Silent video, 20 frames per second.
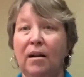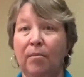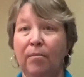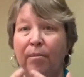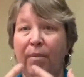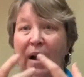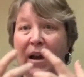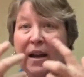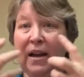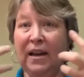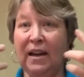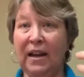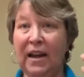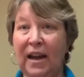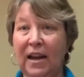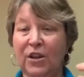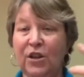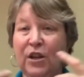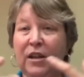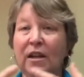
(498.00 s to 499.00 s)
by
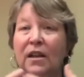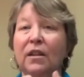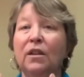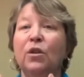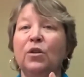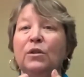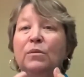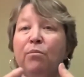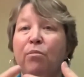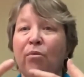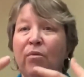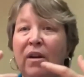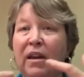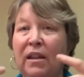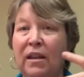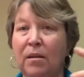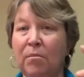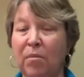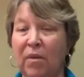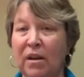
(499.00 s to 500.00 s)
engaging in those
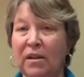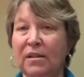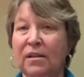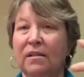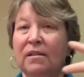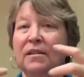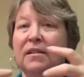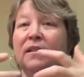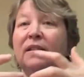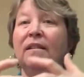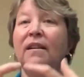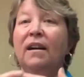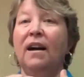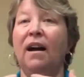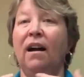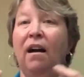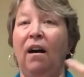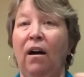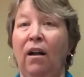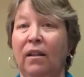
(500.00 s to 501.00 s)
breathing muscles
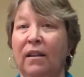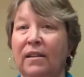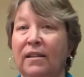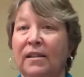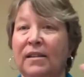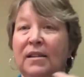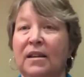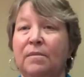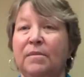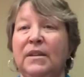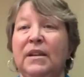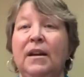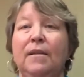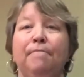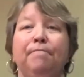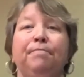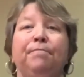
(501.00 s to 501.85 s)
all at the same time.